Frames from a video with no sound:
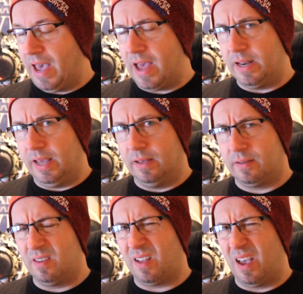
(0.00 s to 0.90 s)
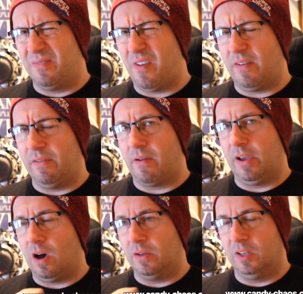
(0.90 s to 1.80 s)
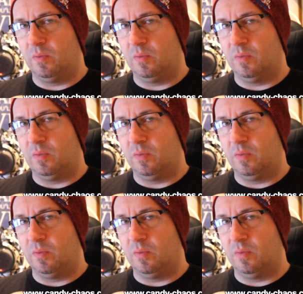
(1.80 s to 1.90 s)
candy. So it's like it's very very hard.